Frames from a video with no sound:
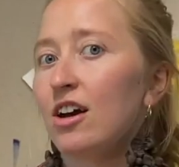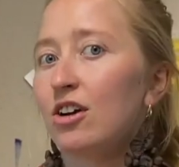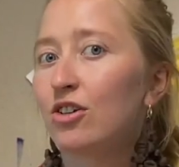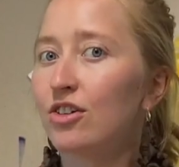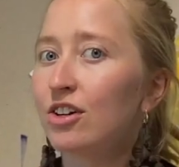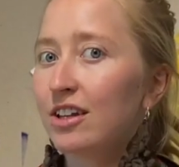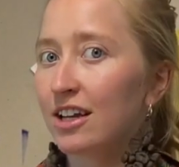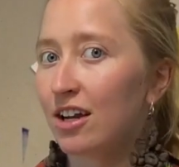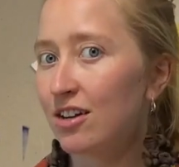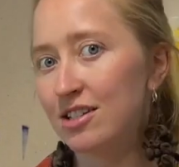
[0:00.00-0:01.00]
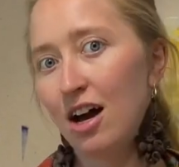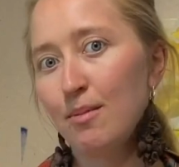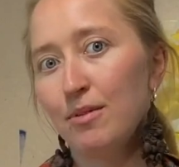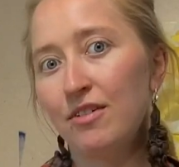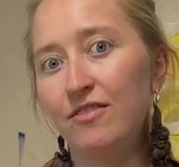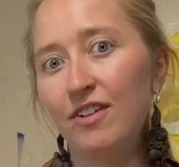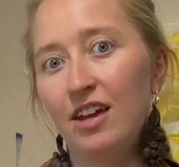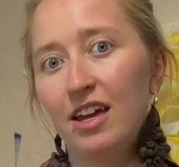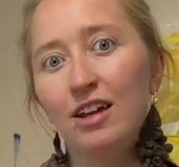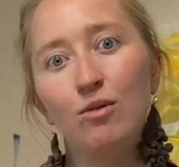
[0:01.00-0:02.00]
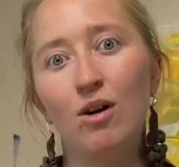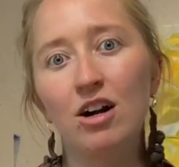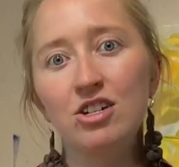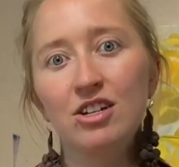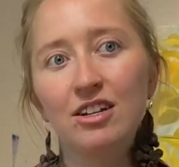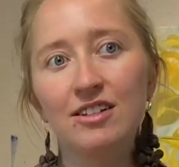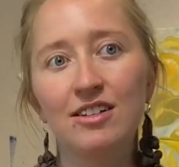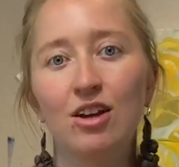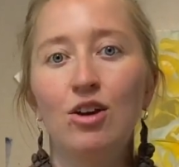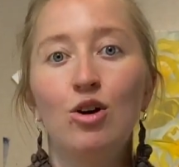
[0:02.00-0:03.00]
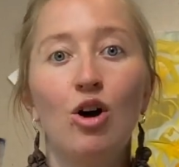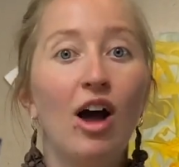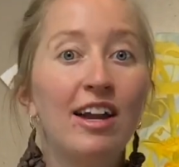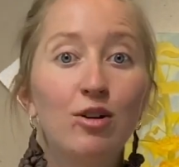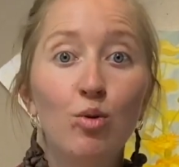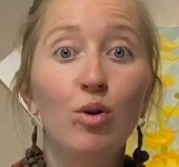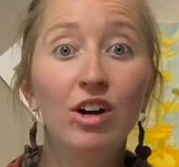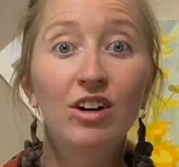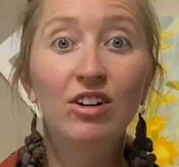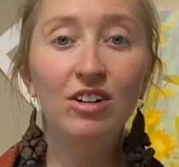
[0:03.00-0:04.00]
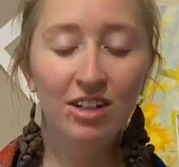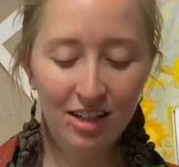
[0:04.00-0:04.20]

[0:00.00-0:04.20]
acrylic on top of ink washes and oil.